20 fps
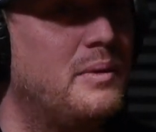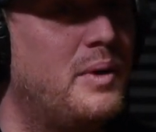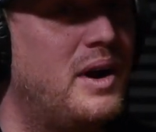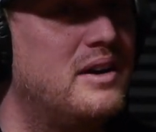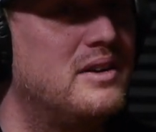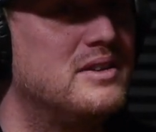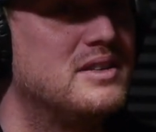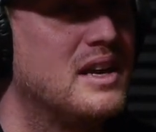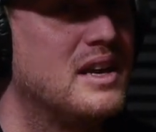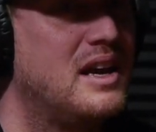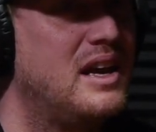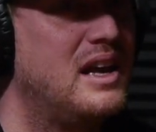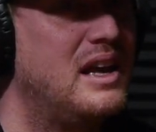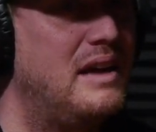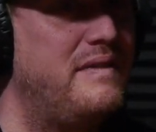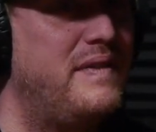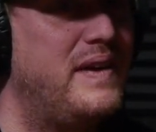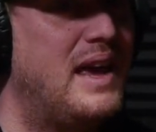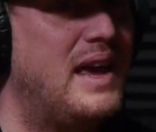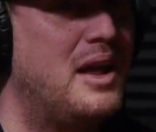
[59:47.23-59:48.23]
Whereas
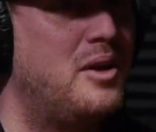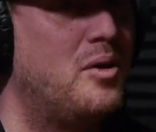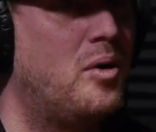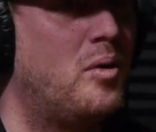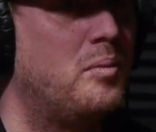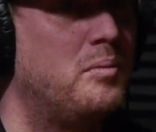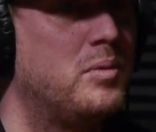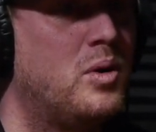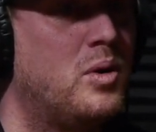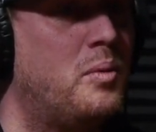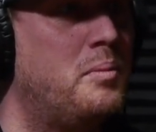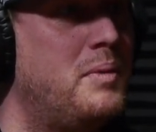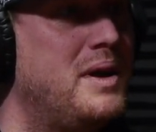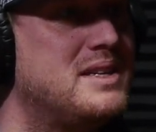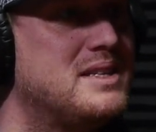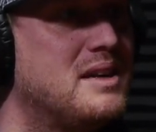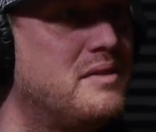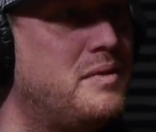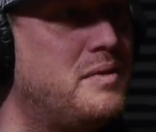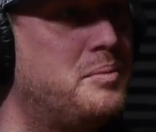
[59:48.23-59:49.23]
if you get up, go and make
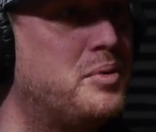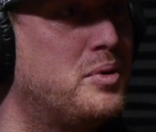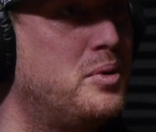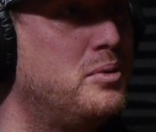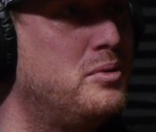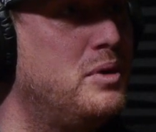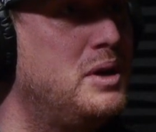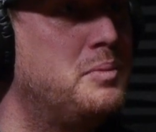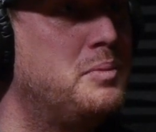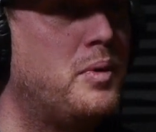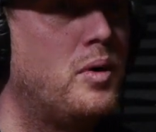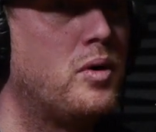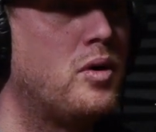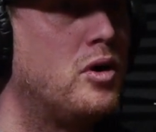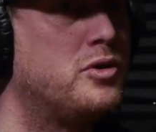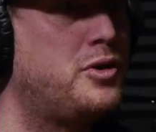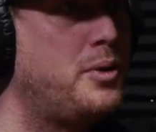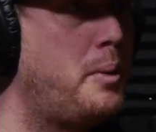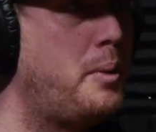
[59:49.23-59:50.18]
yourself a brew, read a book, or do a